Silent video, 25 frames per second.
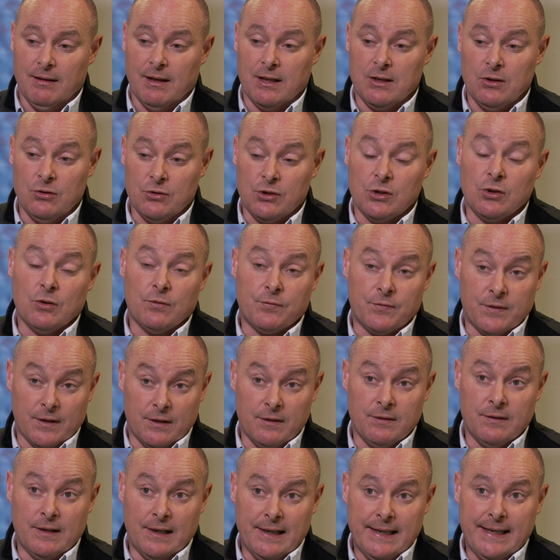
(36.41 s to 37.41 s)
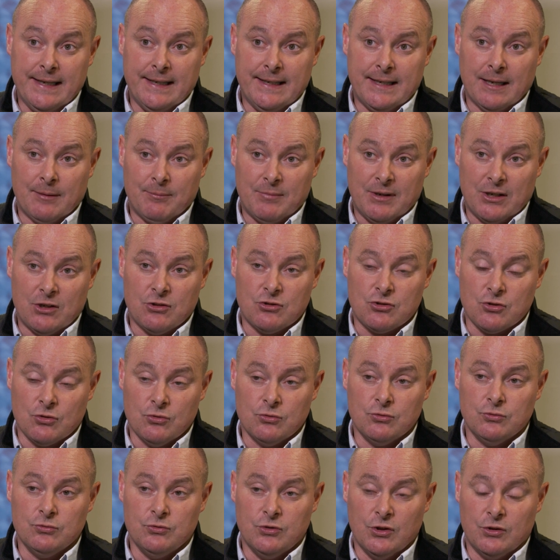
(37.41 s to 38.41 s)
and lucky enough that the league campaign
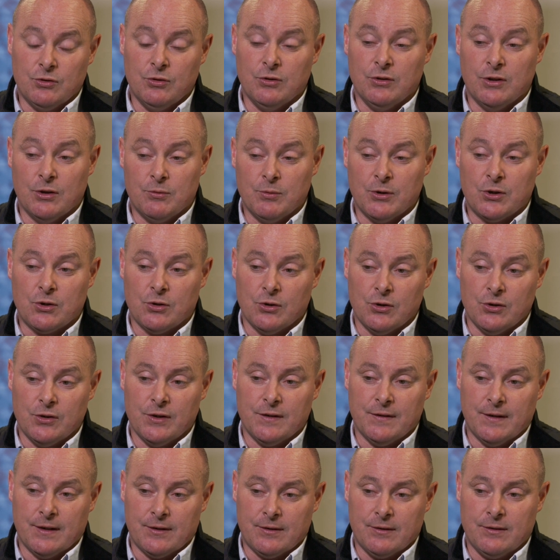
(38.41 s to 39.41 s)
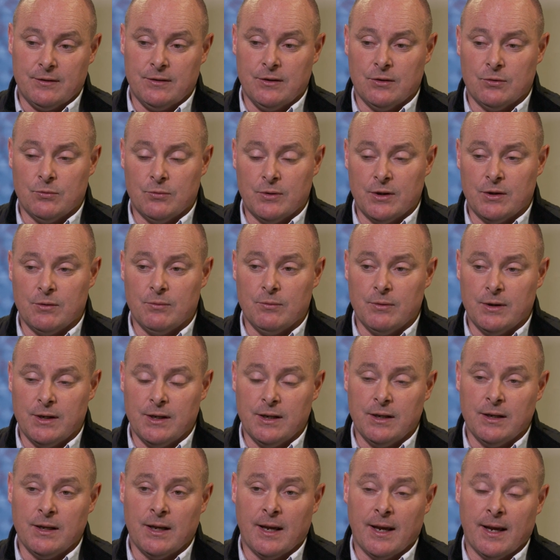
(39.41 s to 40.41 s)
showed that, that we could and that you know we
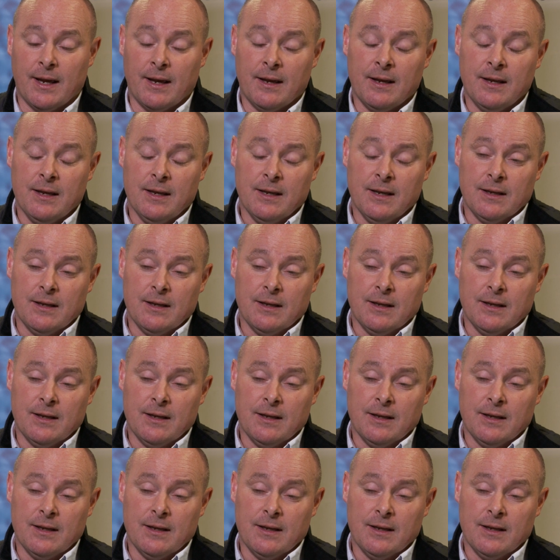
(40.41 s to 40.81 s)
we uh,